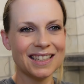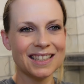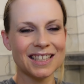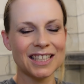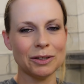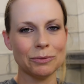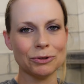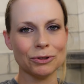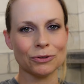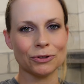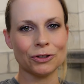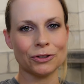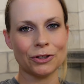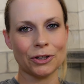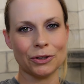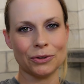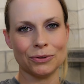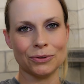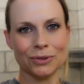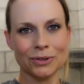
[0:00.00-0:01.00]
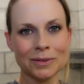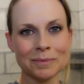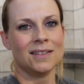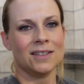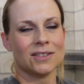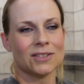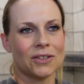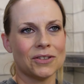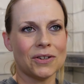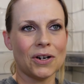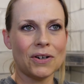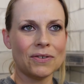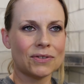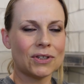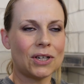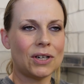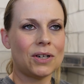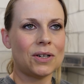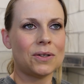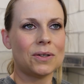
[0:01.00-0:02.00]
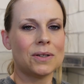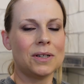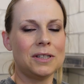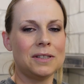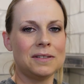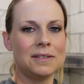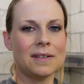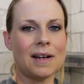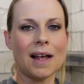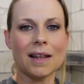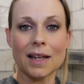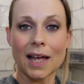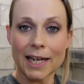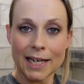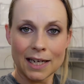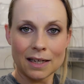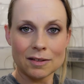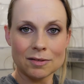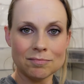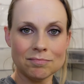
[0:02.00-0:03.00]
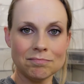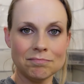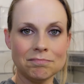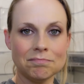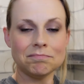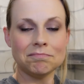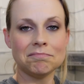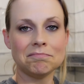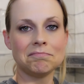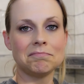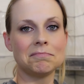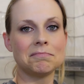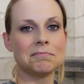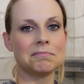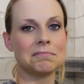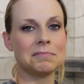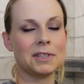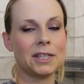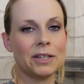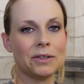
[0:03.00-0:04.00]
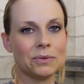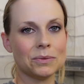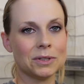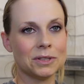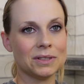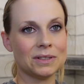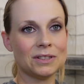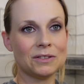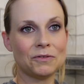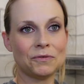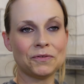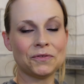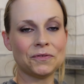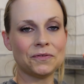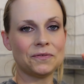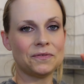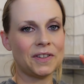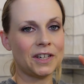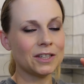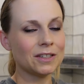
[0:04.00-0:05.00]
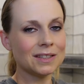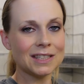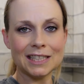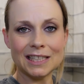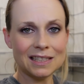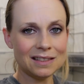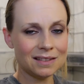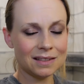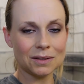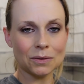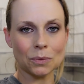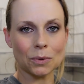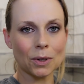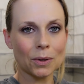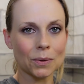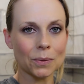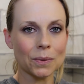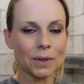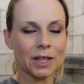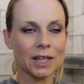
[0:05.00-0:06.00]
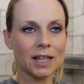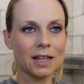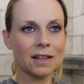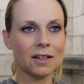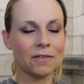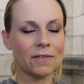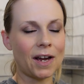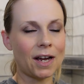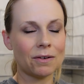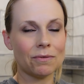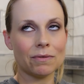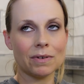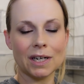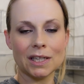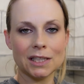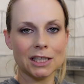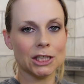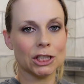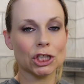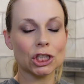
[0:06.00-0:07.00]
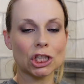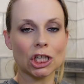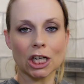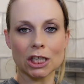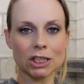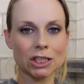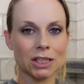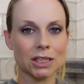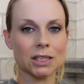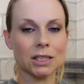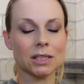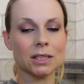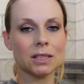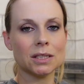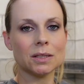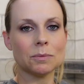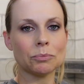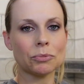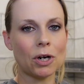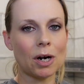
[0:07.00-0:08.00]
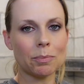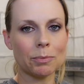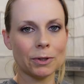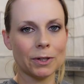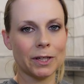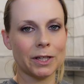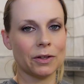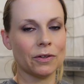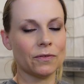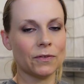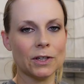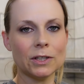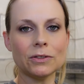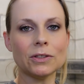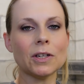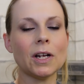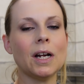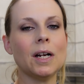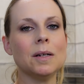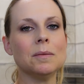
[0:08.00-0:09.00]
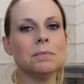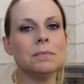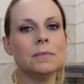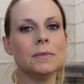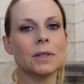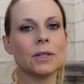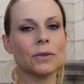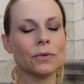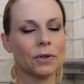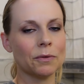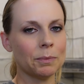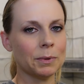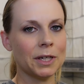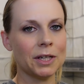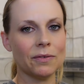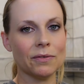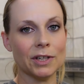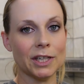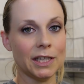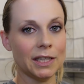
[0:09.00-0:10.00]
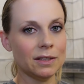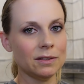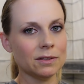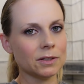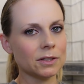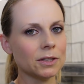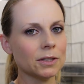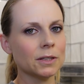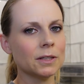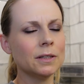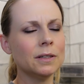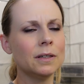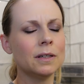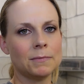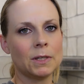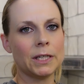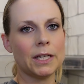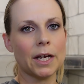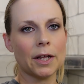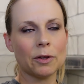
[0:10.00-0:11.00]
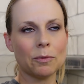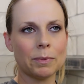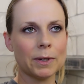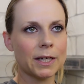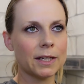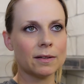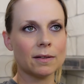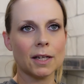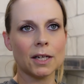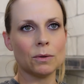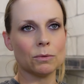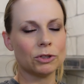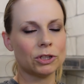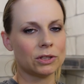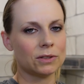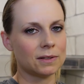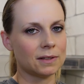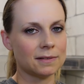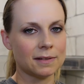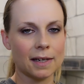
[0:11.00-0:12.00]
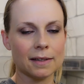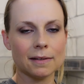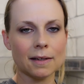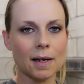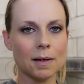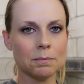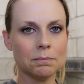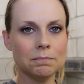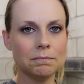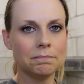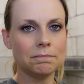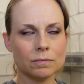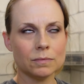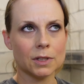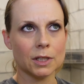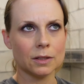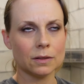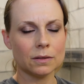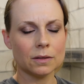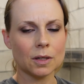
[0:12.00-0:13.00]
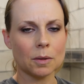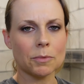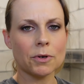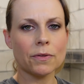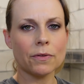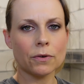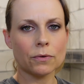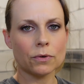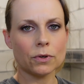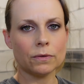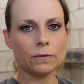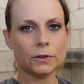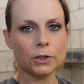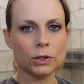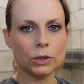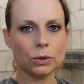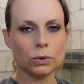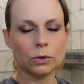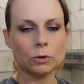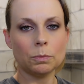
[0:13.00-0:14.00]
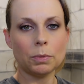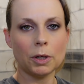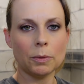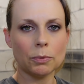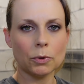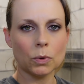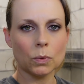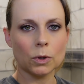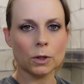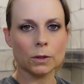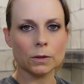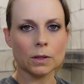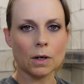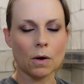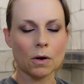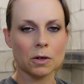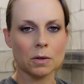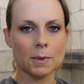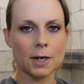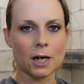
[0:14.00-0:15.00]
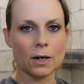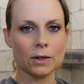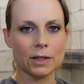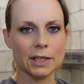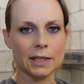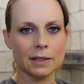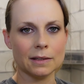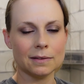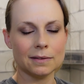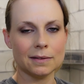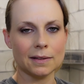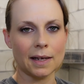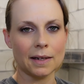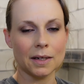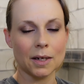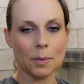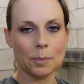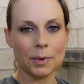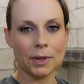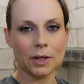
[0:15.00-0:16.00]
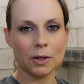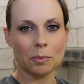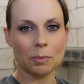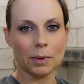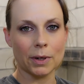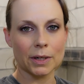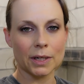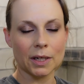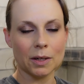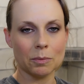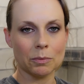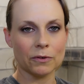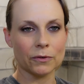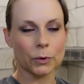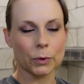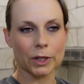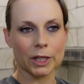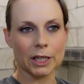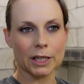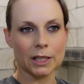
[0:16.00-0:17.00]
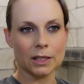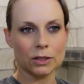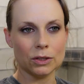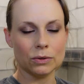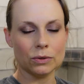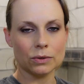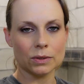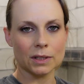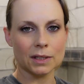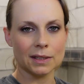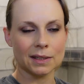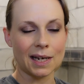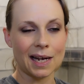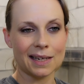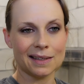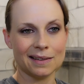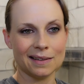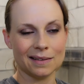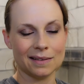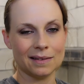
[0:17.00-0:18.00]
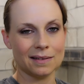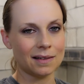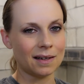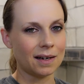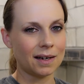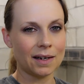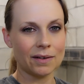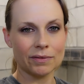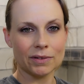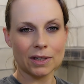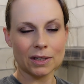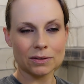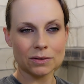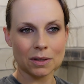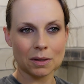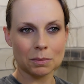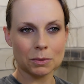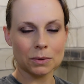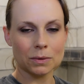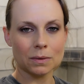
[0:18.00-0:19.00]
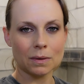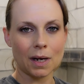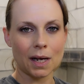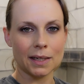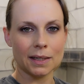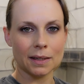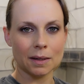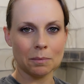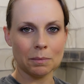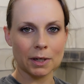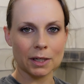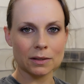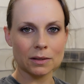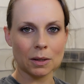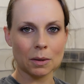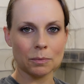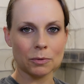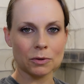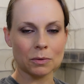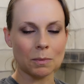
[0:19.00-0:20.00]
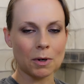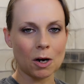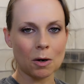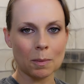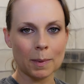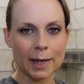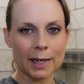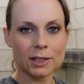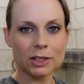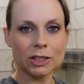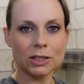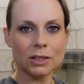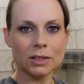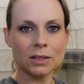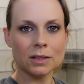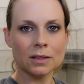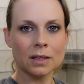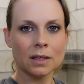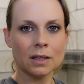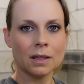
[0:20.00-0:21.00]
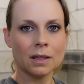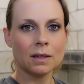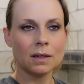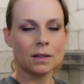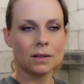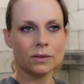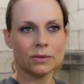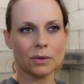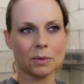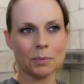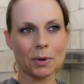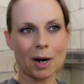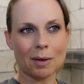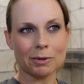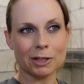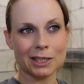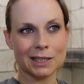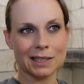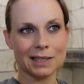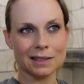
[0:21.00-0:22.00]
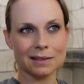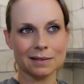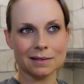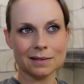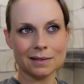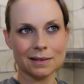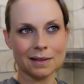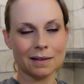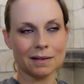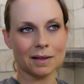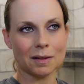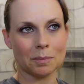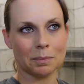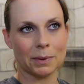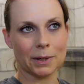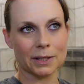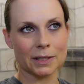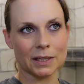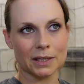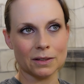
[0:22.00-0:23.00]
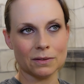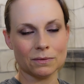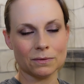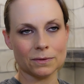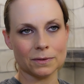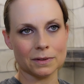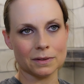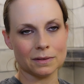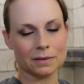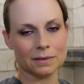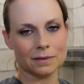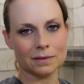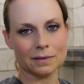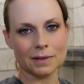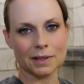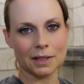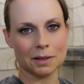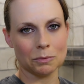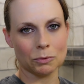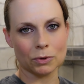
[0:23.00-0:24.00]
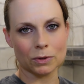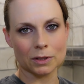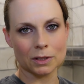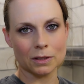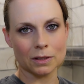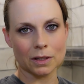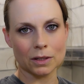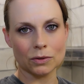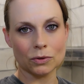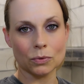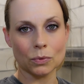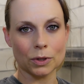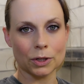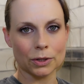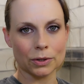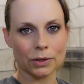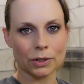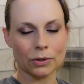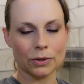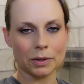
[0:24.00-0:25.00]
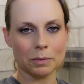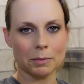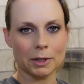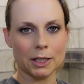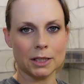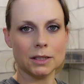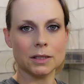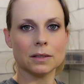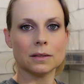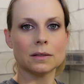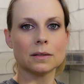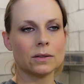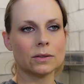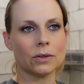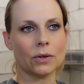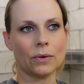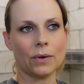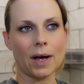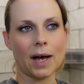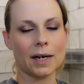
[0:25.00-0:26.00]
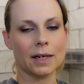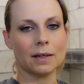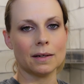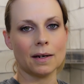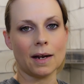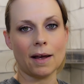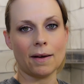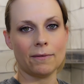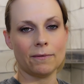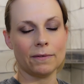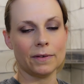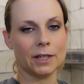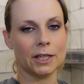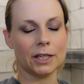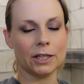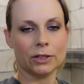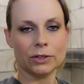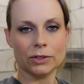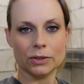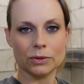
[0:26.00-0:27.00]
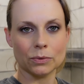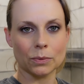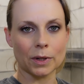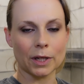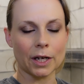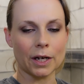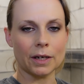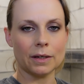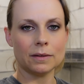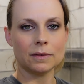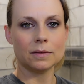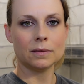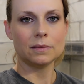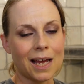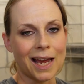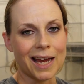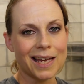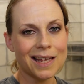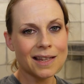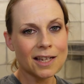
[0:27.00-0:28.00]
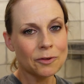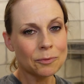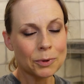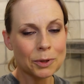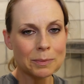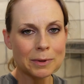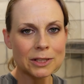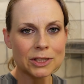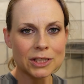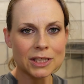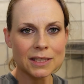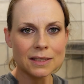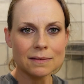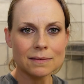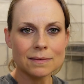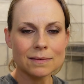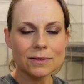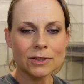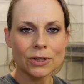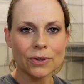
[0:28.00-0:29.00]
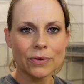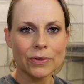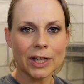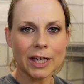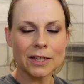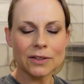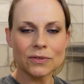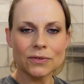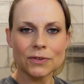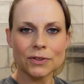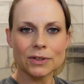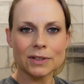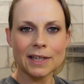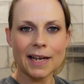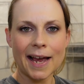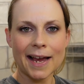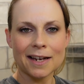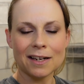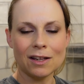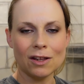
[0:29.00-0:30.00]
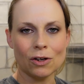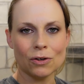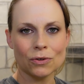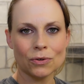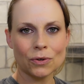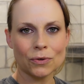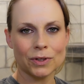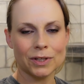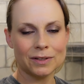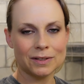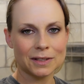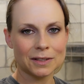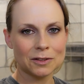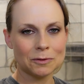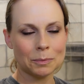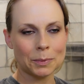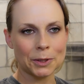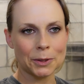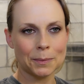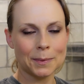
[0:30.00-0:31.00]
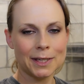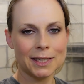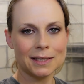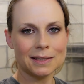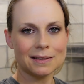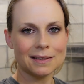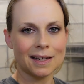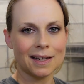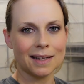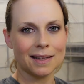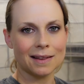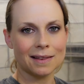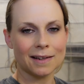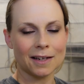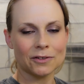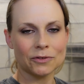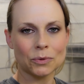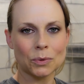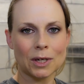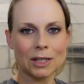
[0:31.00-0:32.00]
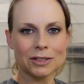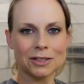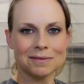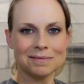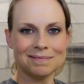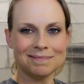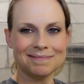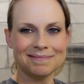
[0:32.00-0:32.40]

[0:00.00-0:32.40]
Keeps you on your toes. So overall, I like it. It was fairly easy to work with. If I had read the instructions properly the first time, it would have been even easier. Yeah, the biggest thing was just the set time. In some of the reviews, people were talking about it setting up in the bucket before they could use it. I did not have that trouble. I did mix up small batches, so it probably didn't sit in the bucket for any more than like 20 or 30 minutes. So I didn't have any issues with that. And that's pretty much it. So thanks for tagging along on this experiment, and thanks for watching.